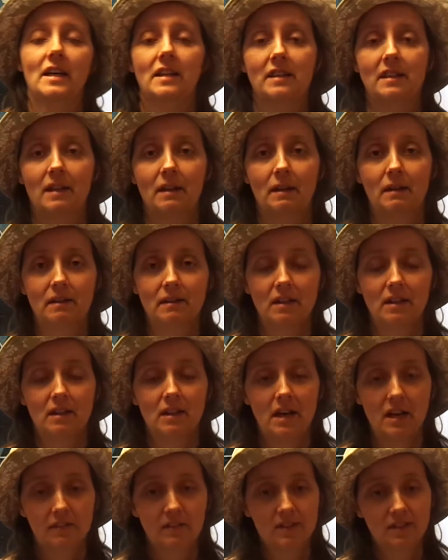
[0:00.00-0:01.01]
than a
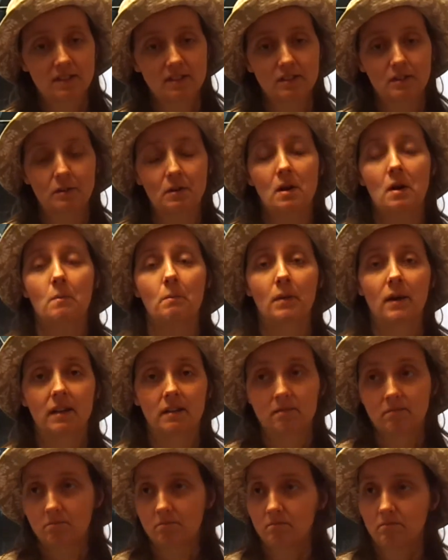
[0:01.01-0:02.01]
lot of us do. But
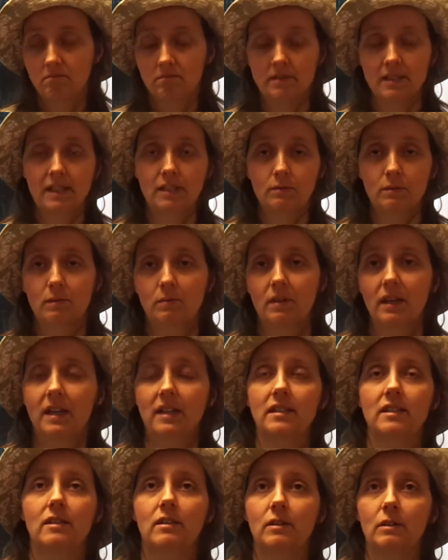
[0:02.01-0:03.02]
that's one way
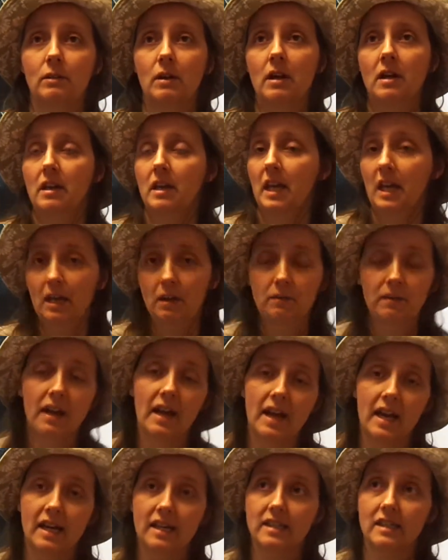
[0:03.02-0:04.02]
to
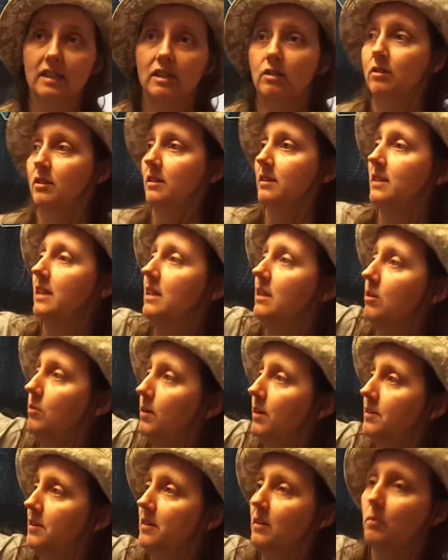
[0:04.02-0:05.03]
interact, and you can see the
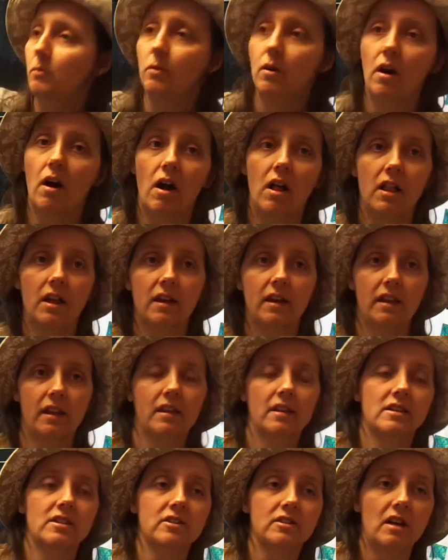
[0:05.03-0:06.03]
quilt on the wall at
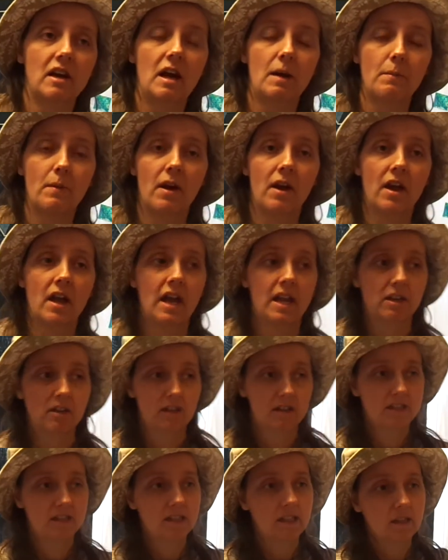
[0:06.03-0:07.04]
the shop, and you
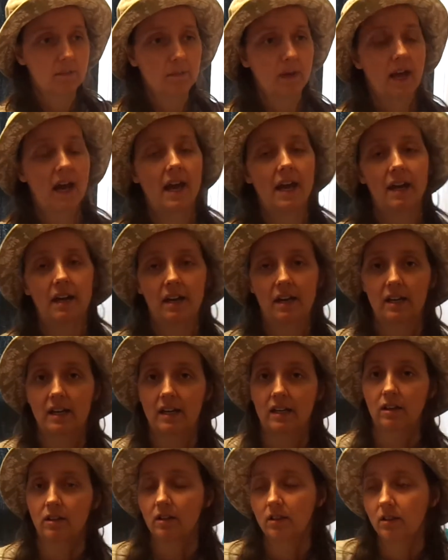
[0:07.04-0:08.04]
can see the pattern,
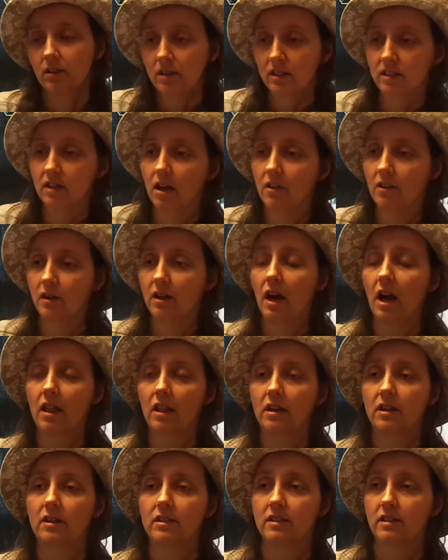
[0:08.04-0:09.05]
and you can look at all the
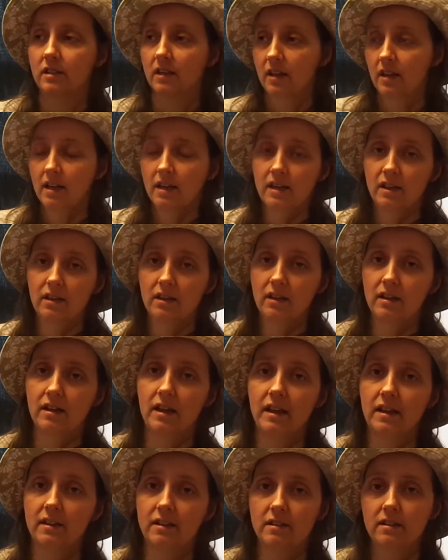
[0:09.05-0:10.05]
colors, and you can
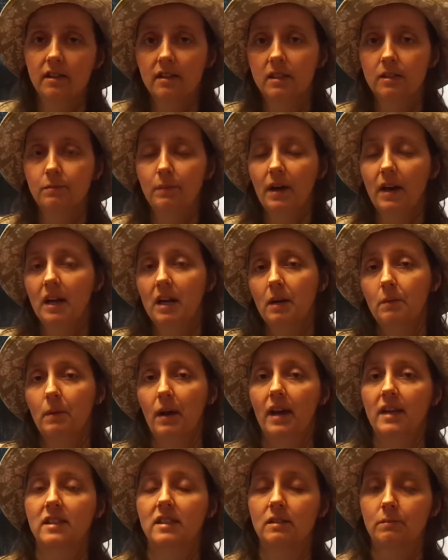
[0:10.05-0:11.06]
get inspired
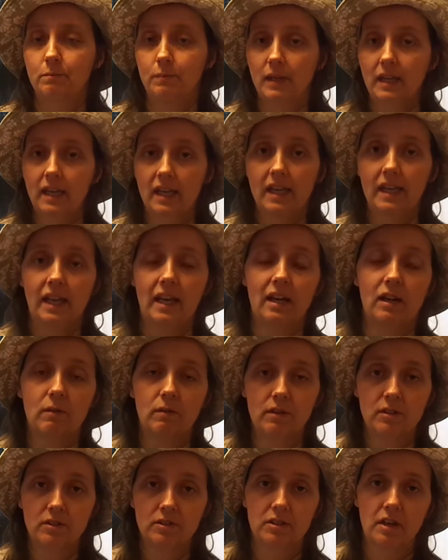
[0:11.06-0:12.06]
by just being at a
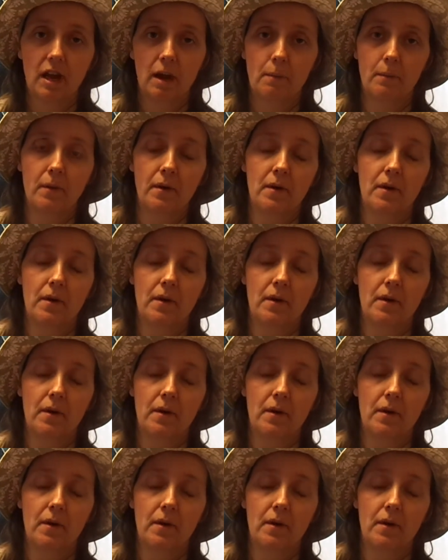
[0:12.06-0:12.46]
quilt shop.